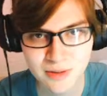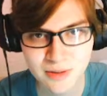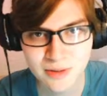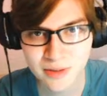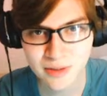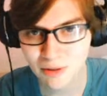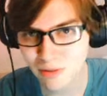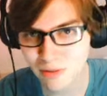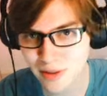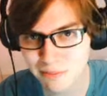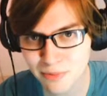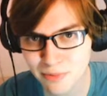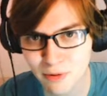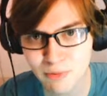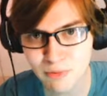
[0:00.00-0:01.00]
So
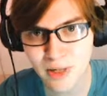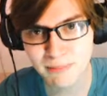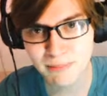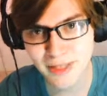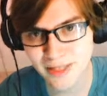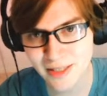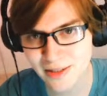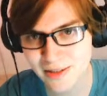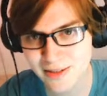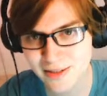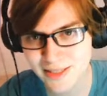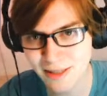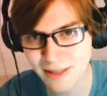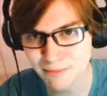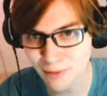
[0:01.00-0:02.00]
in programming, the
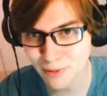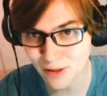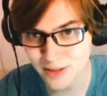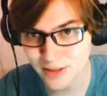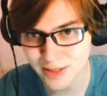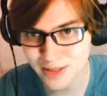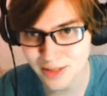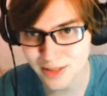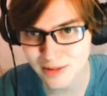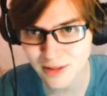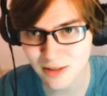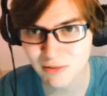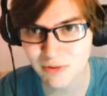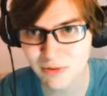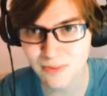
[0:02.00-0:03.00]
same process is often